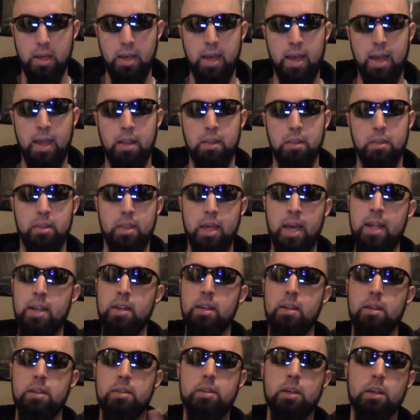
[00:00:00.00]
And
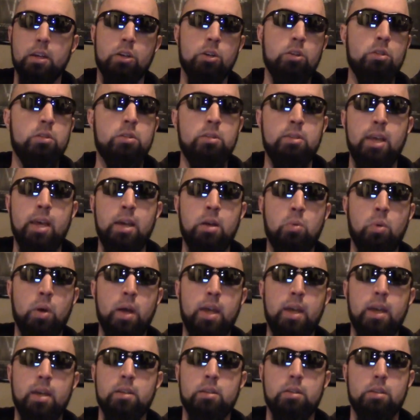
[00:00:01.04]
that is a good
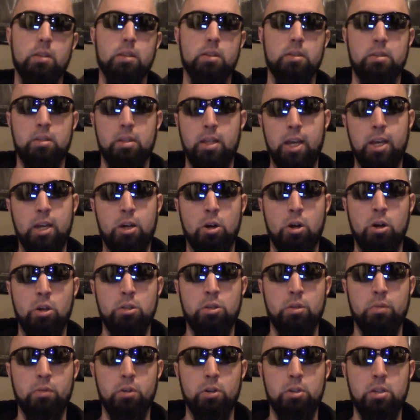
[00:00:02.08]
segue into the slight
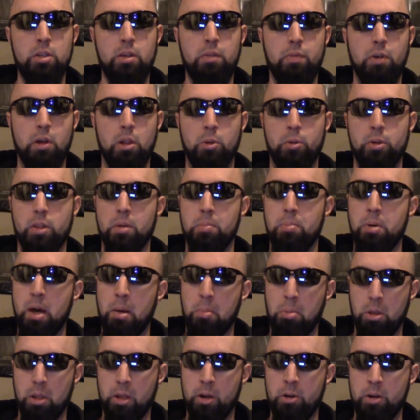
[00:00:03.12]
controversy following the
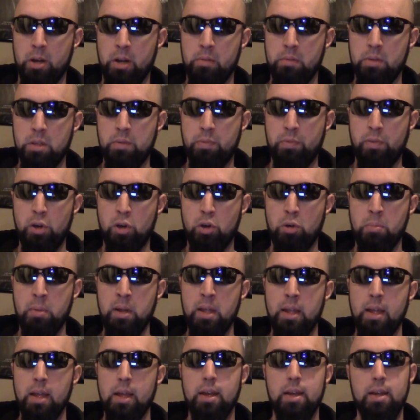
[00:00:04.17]
popularity of this
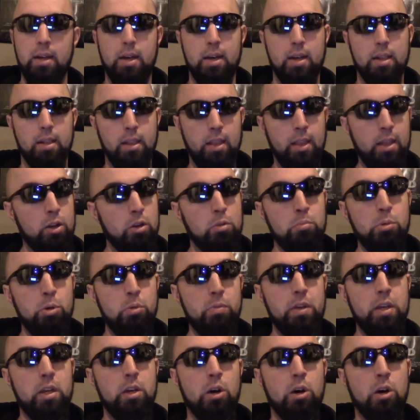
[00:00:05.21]
film, a little movie